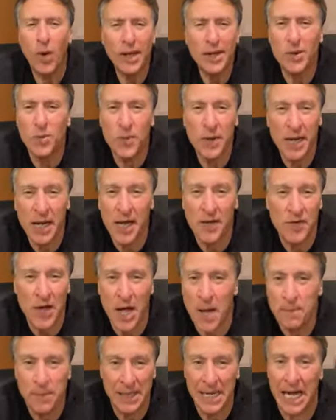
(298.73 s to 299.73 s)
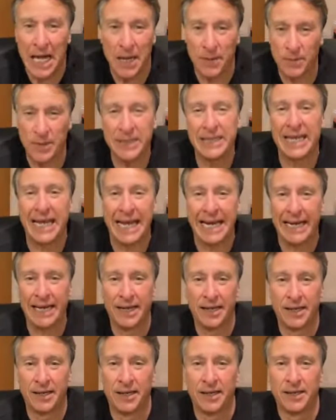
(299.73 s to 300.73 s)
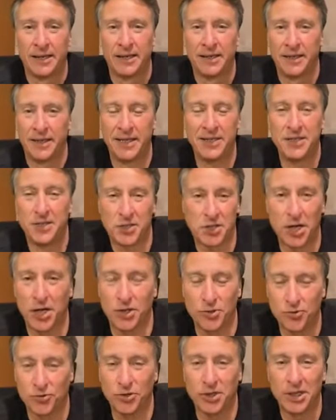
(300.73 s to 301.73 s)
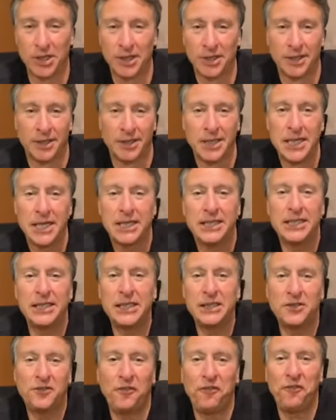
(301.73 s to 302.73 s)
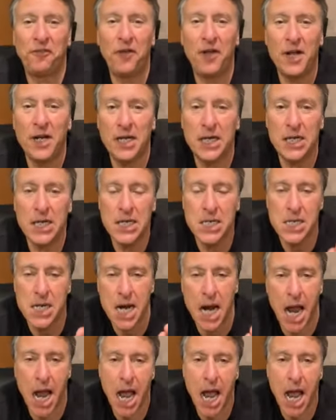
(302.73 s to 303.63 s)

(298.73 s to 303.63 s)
Why don't we have Oppenheimer Day? in this country. This fucking